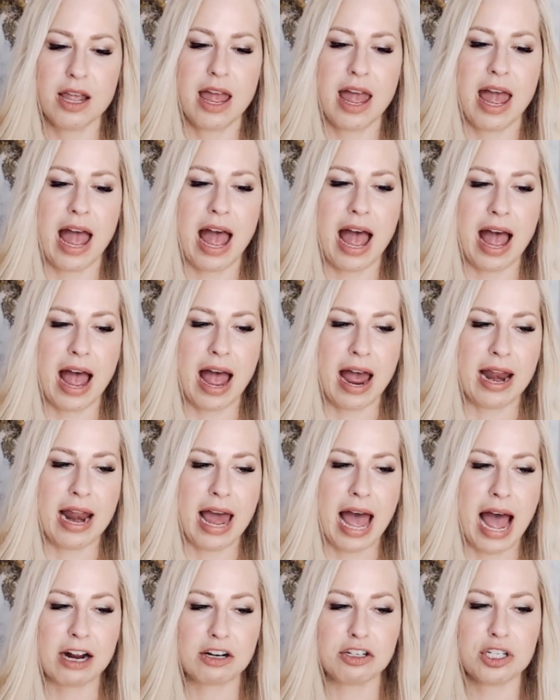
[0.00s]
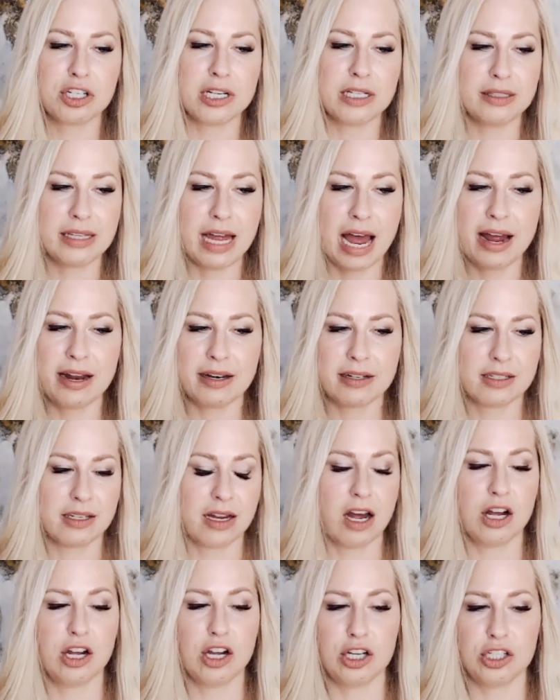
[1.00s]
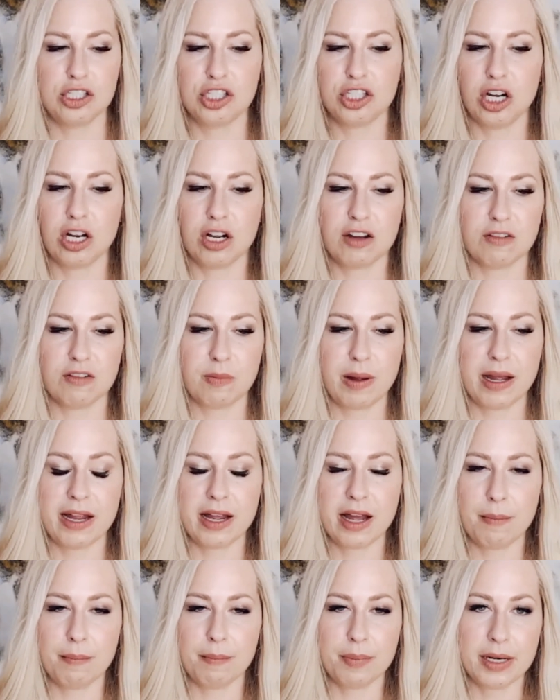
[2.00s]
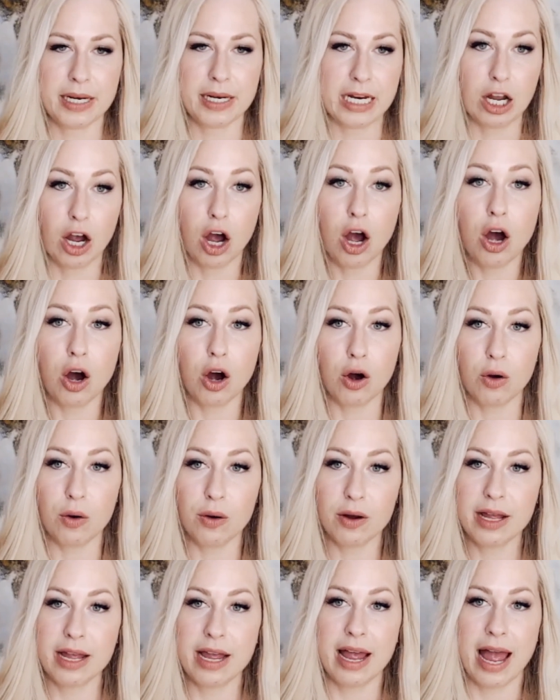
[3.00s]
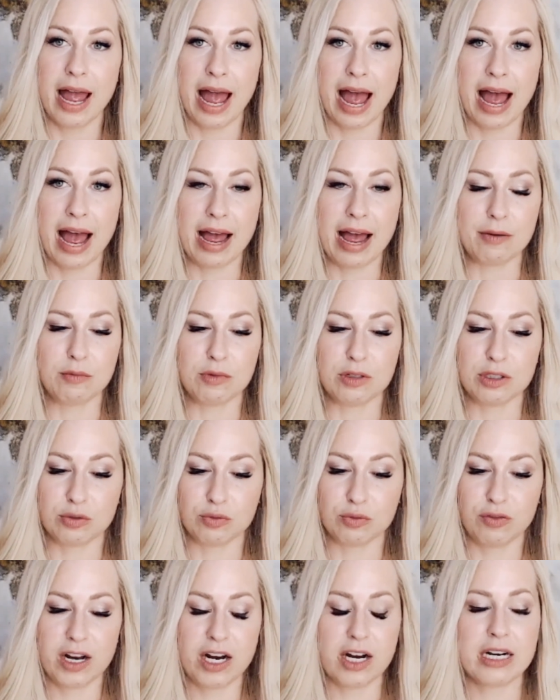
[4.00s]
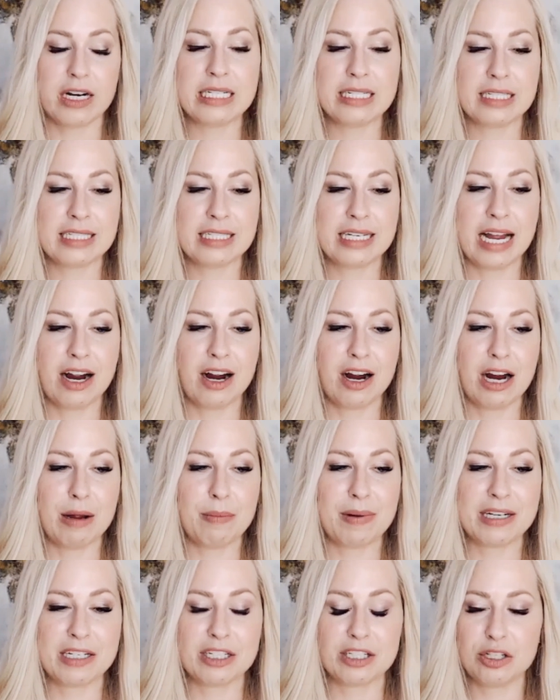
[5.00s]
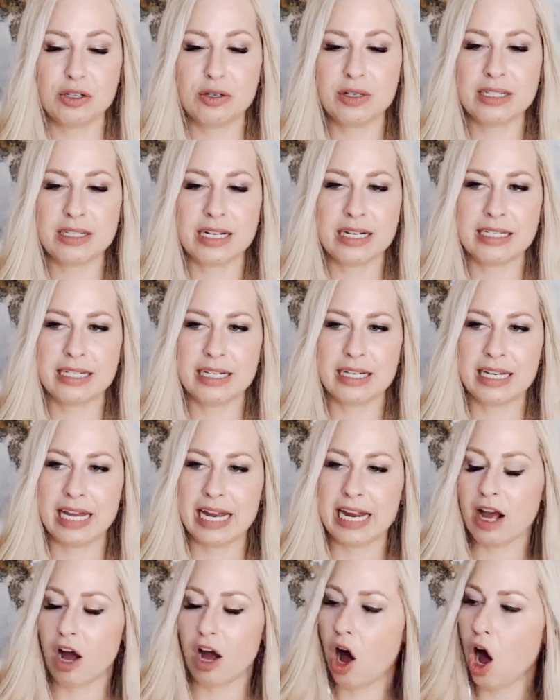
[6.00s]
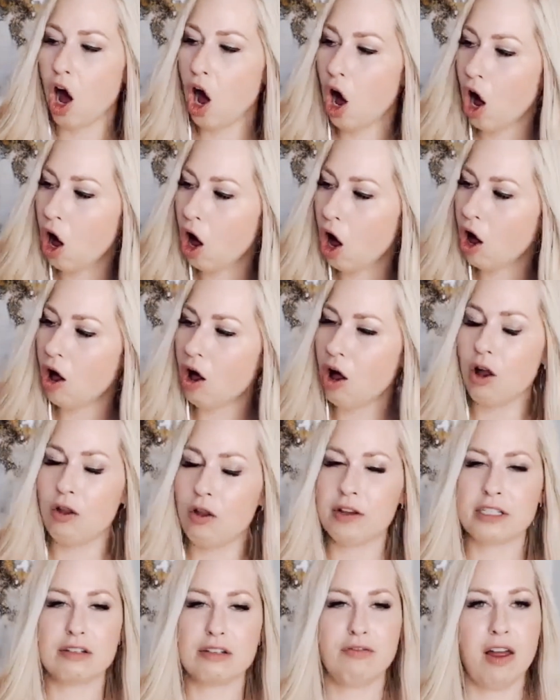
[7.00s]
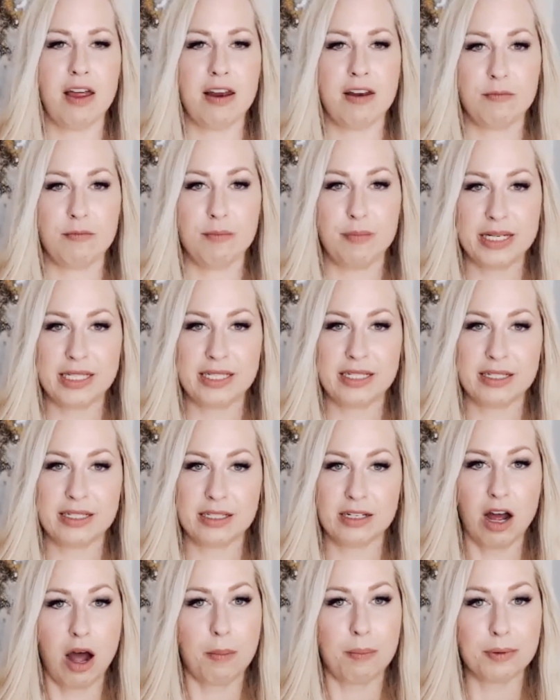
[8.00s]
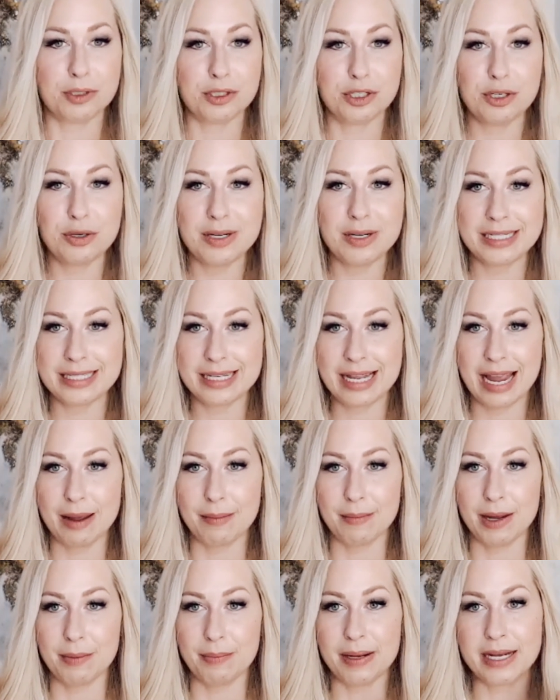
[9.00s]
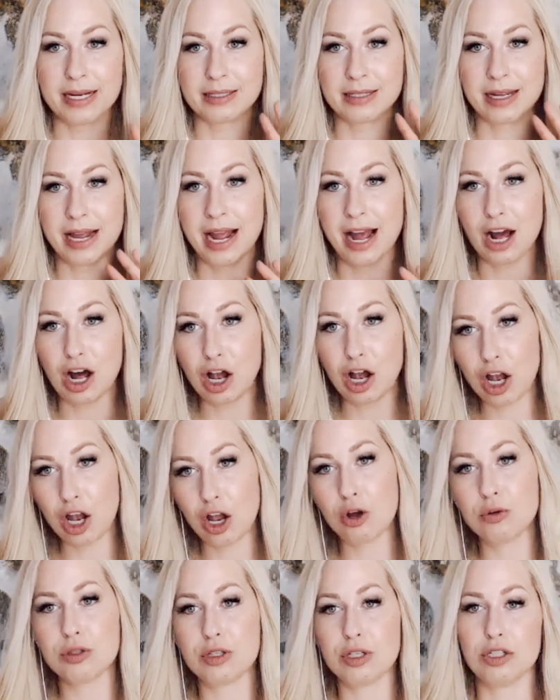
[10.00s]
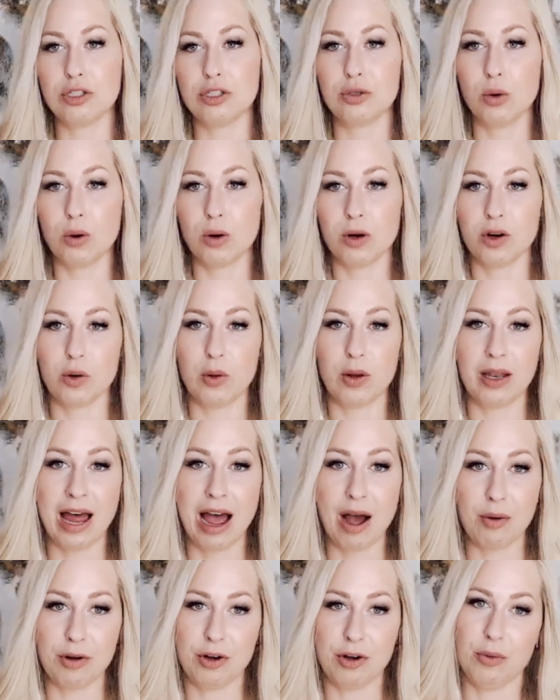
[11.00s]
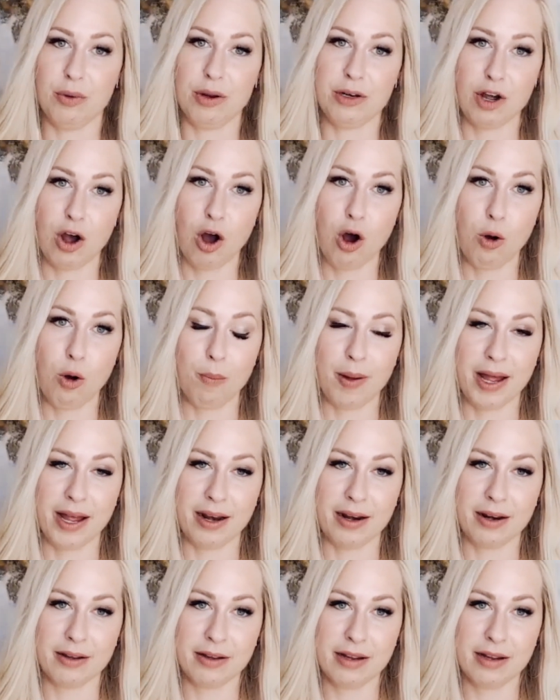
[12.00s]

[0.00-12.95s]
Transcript: and actually let a good chunk of my company go, and was very scary. But as soon as I did, like all this flood of business and opportunities came in because I closed the door to allow a new one to open.